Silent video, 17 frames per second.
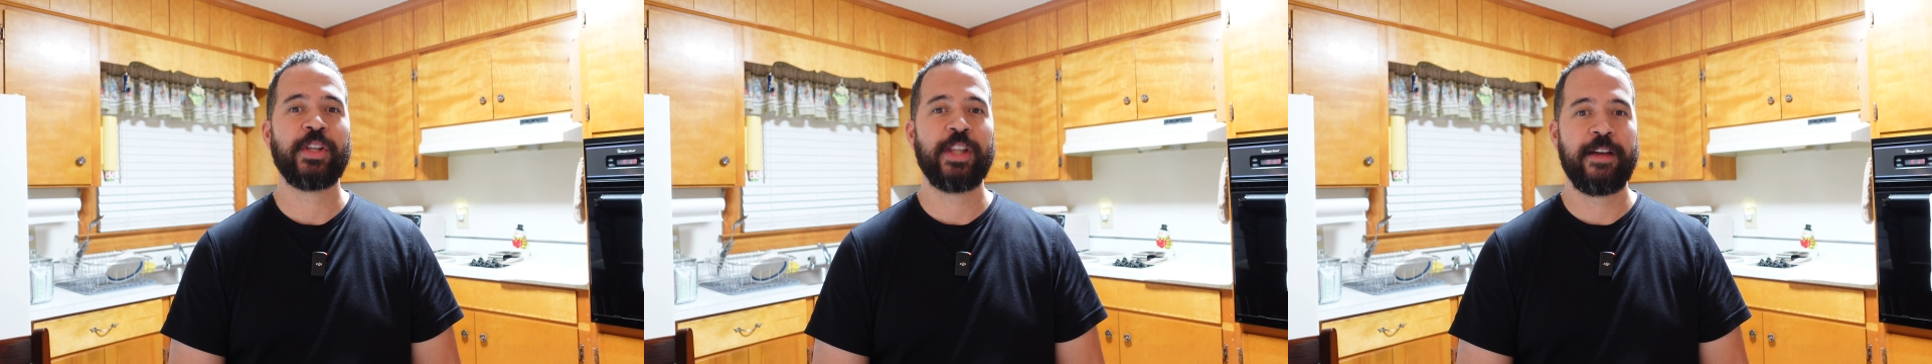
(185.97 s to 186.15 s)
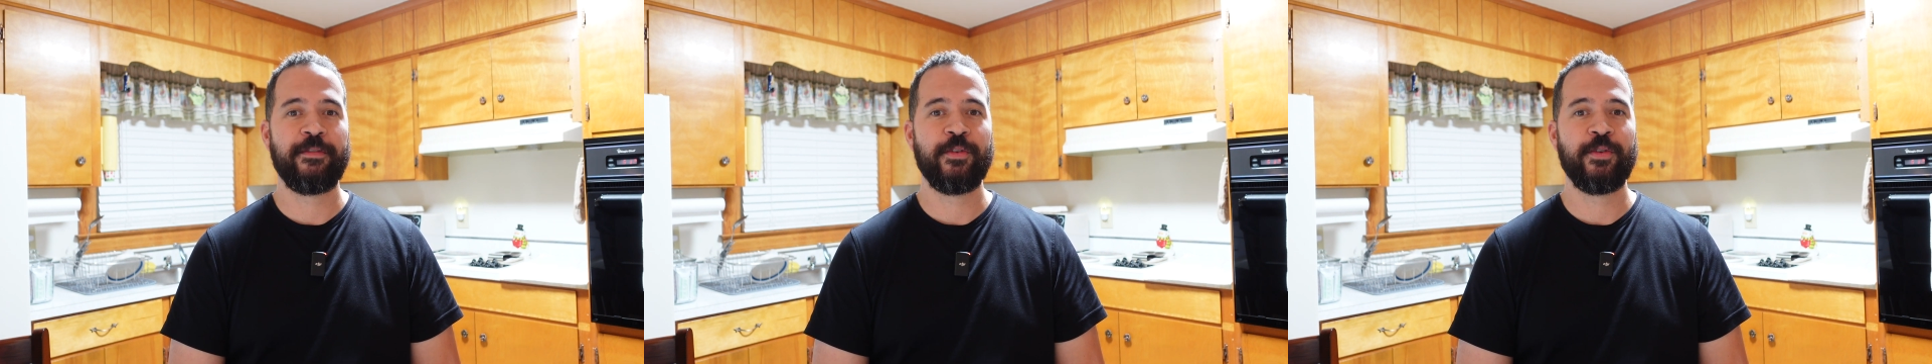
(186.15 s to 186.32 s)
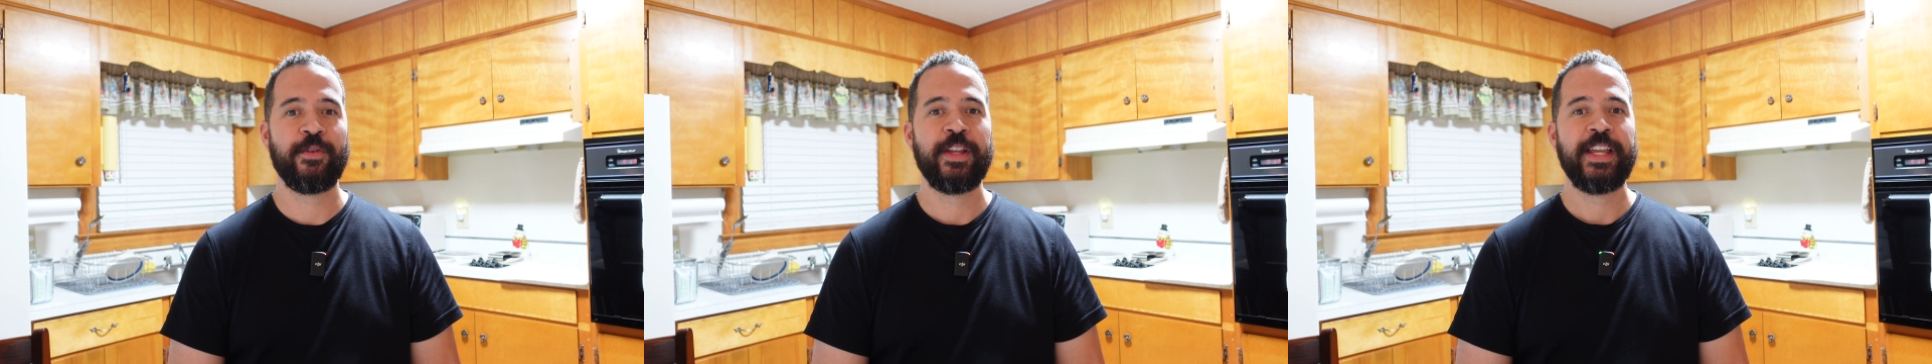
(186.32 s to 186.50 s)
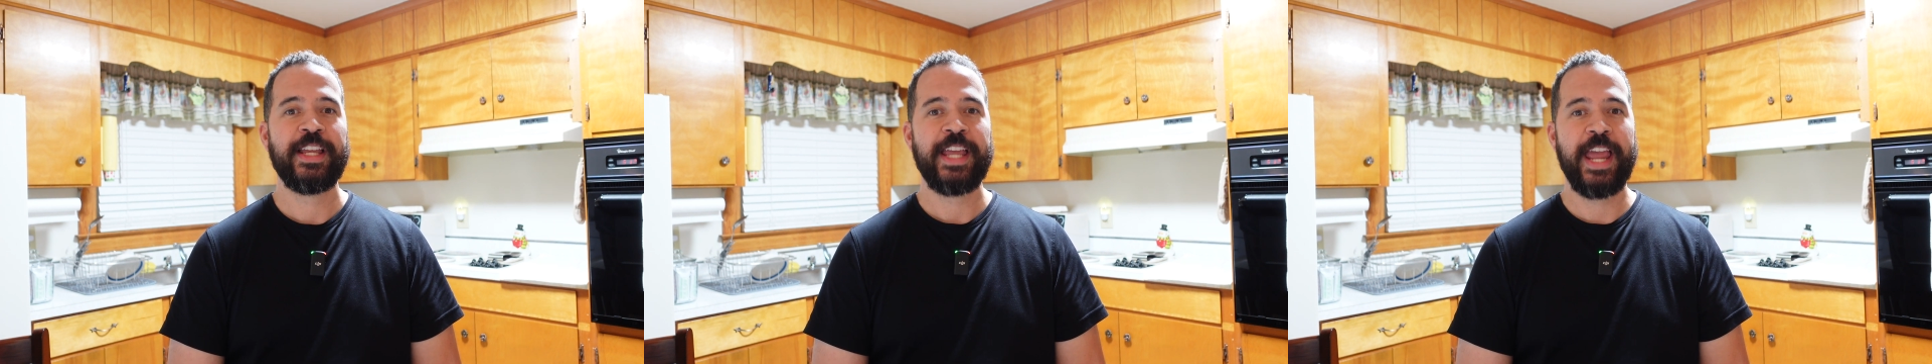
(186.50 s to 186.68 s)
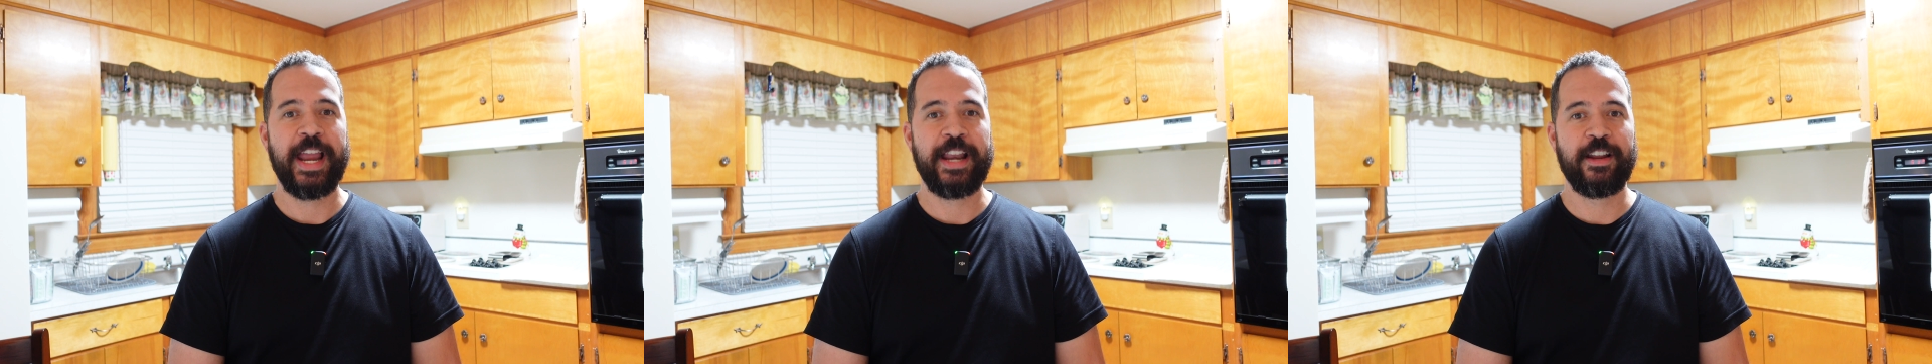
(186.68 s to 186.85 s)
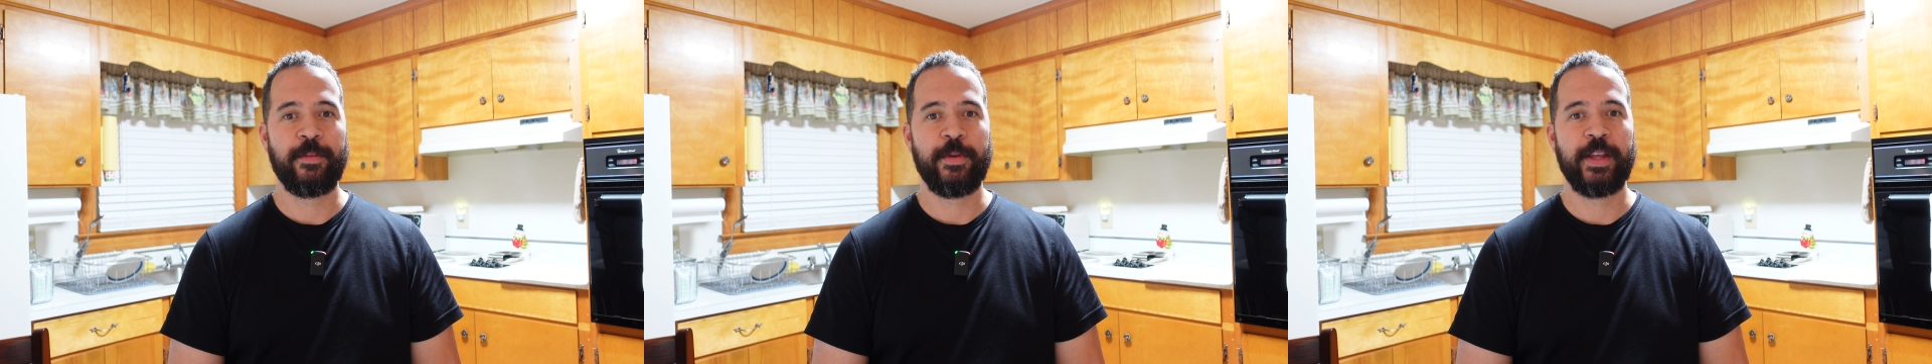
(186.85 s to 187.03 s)
level
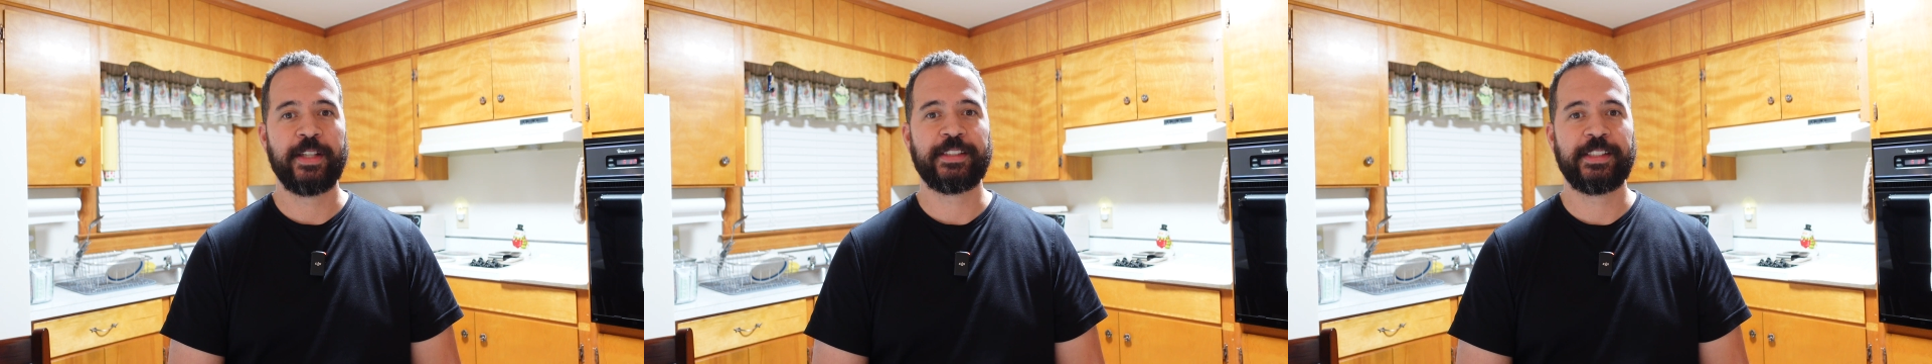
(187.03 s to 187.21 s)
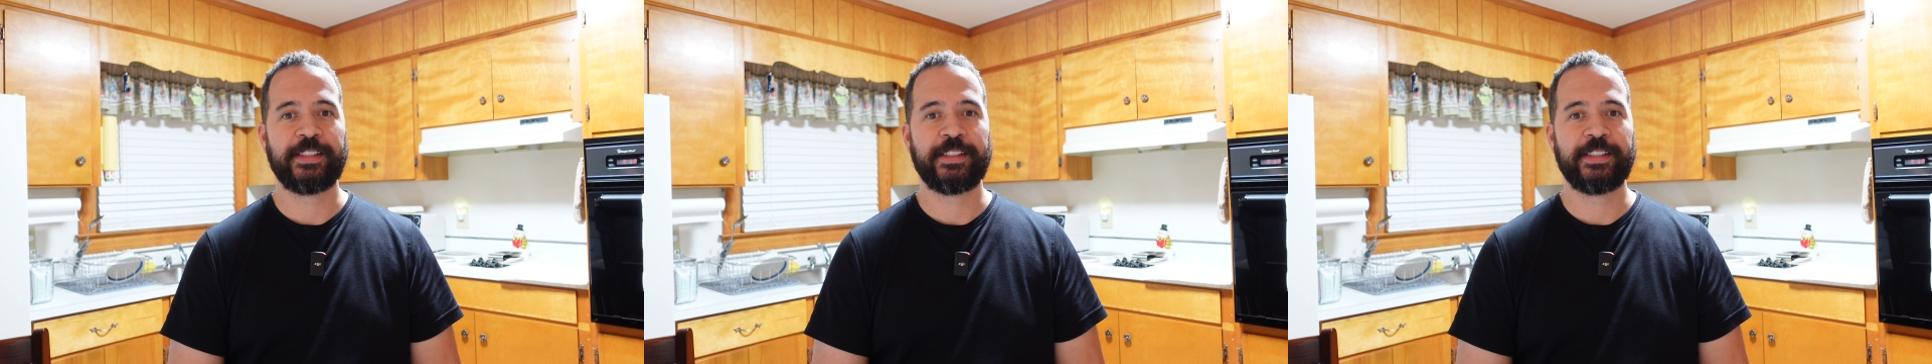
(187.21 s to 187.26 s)
A W S